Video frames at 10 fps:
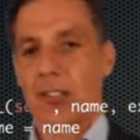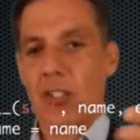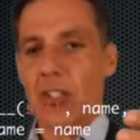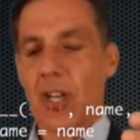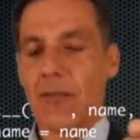
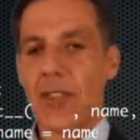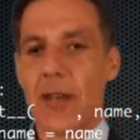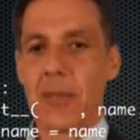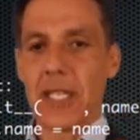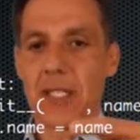shove
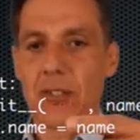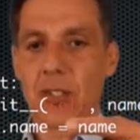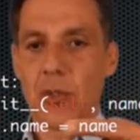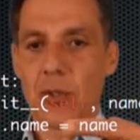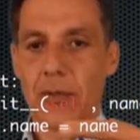them
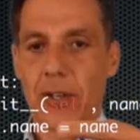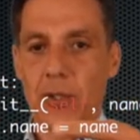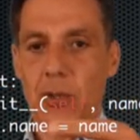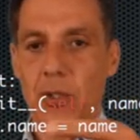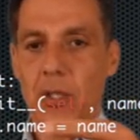into the
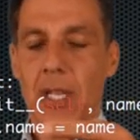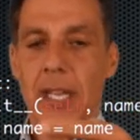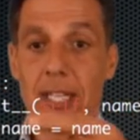variable,